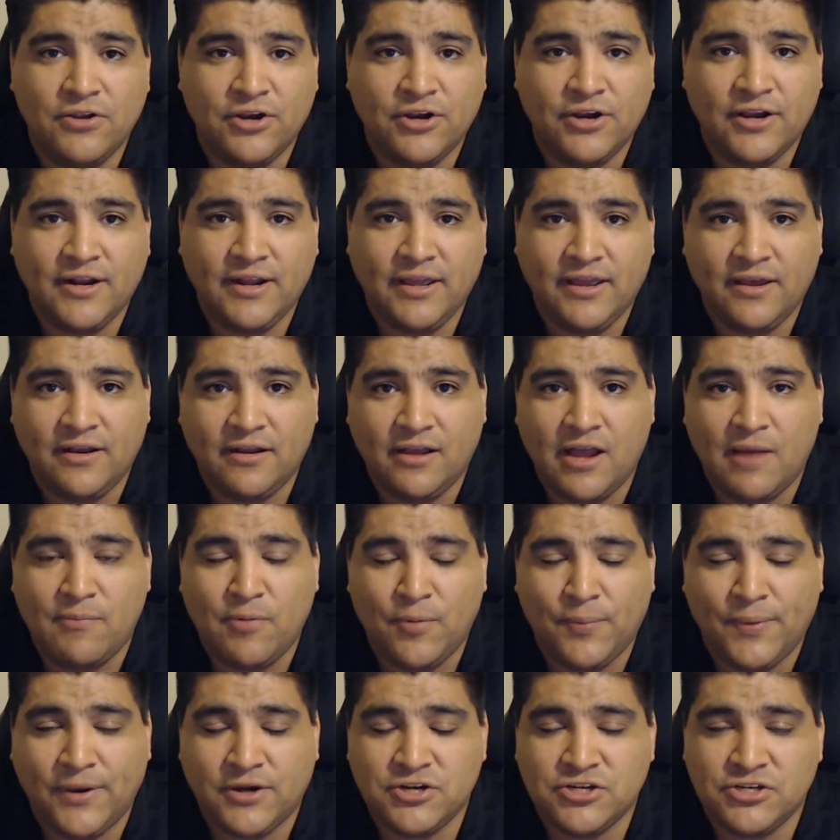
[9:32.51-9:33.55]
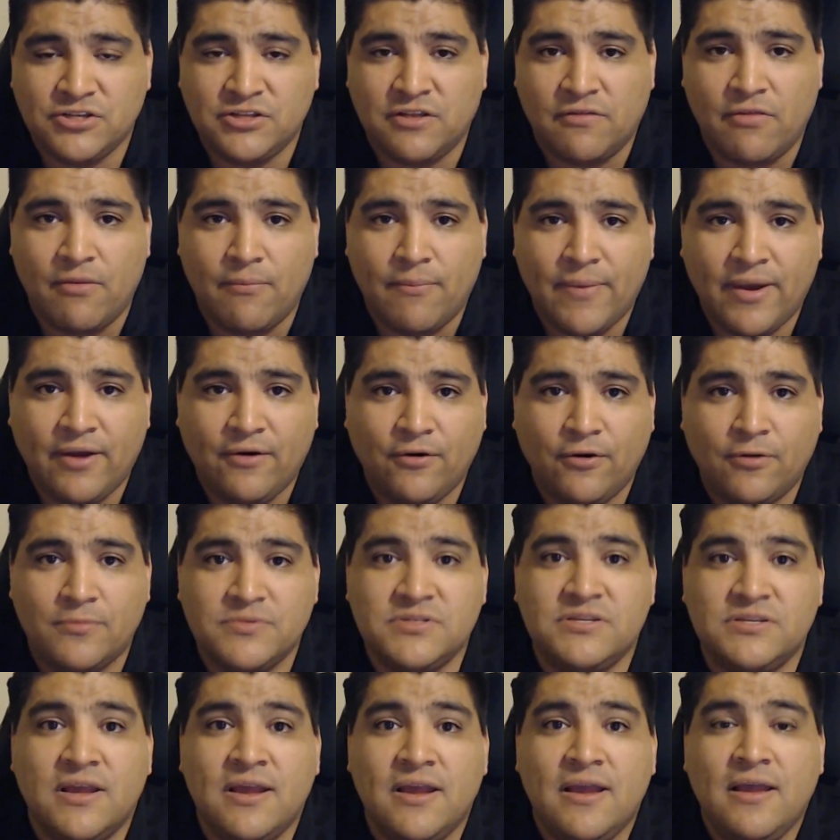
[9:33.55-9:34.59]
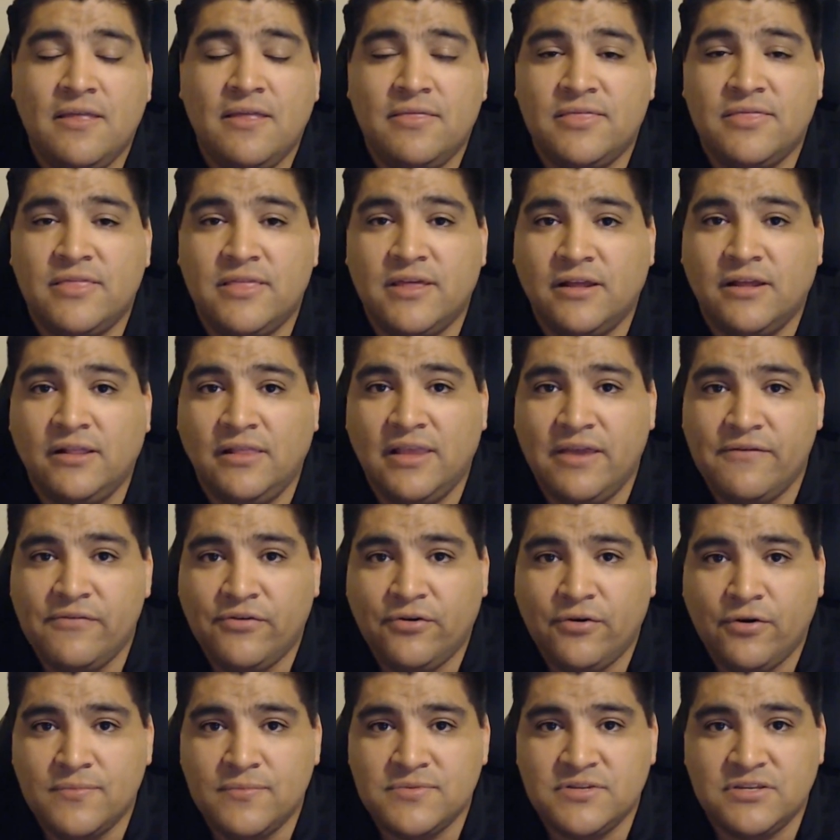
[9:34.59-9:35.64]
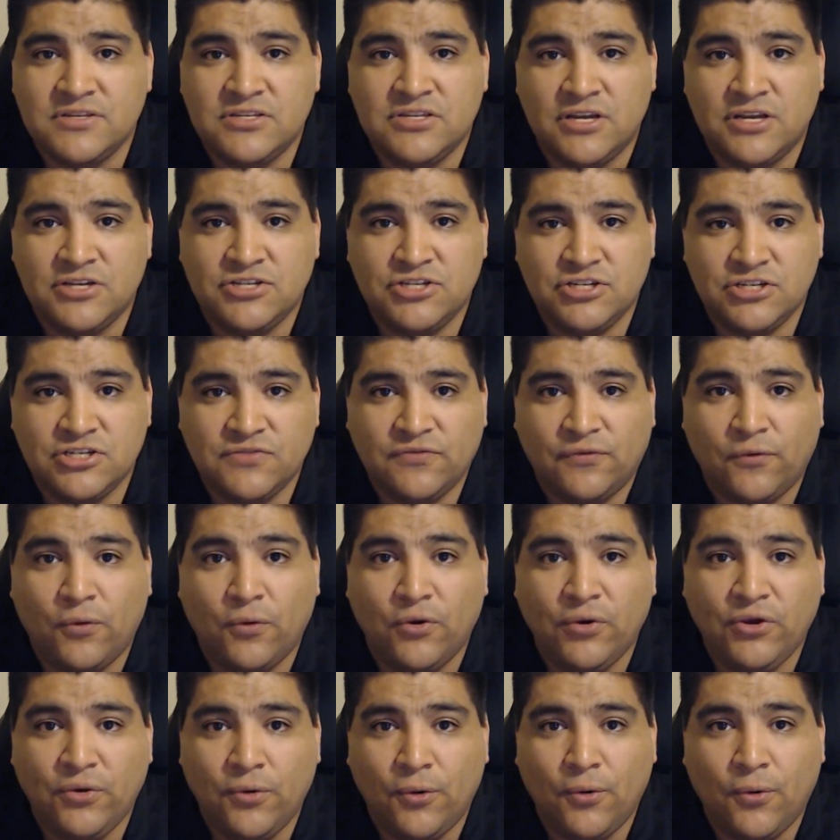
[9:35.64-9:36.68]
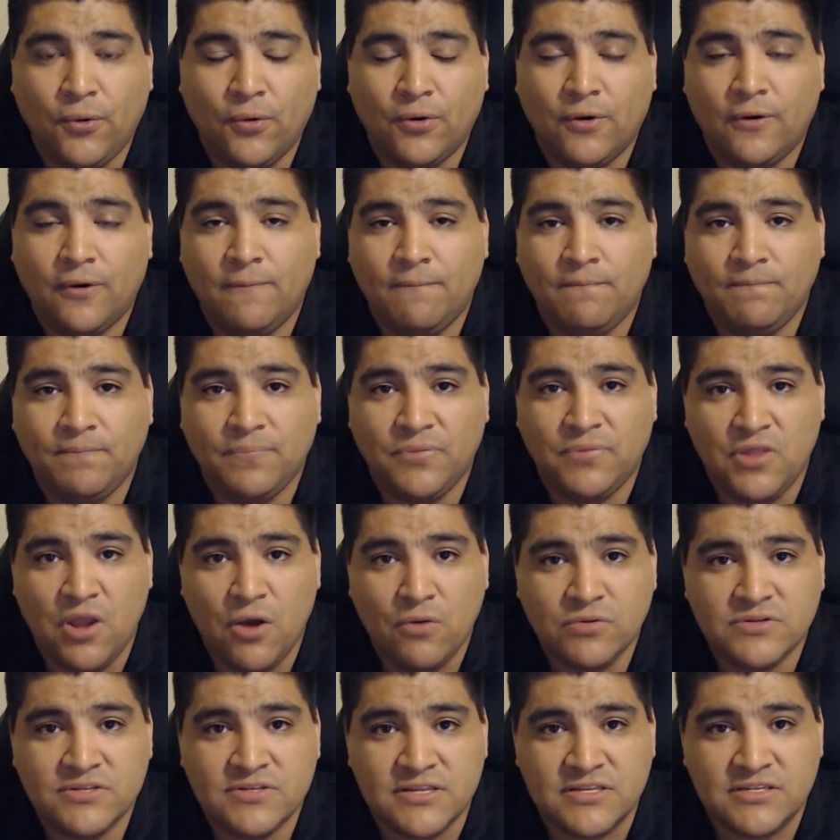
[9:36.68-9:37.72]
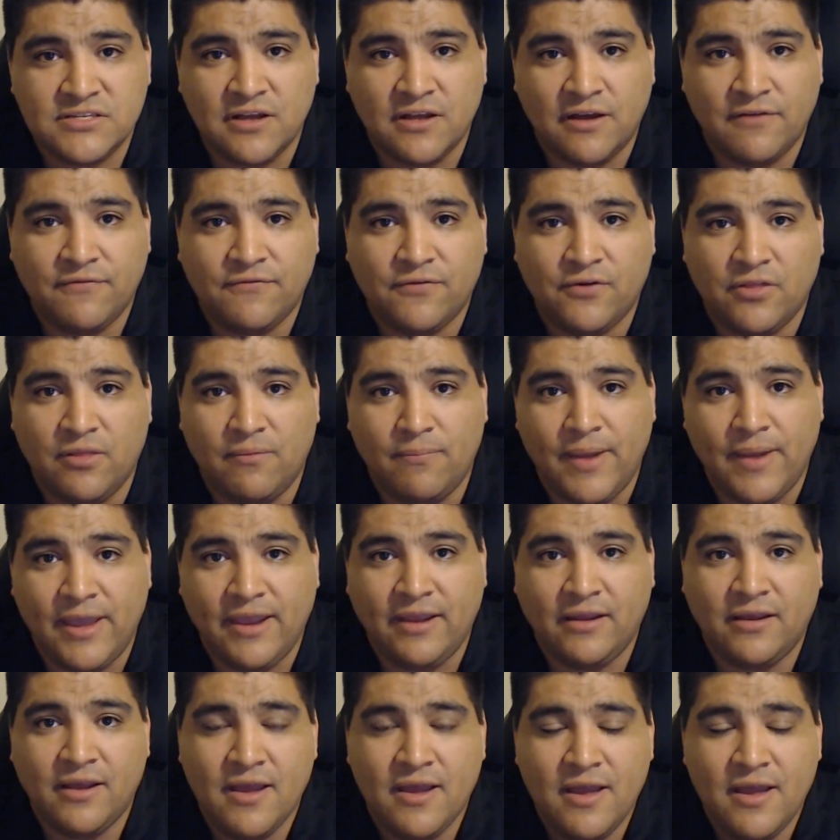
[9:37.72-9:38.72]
You're going to get a couple pictures of the bedrooms, the living rooms and such, just for your notes and stuff for the bank.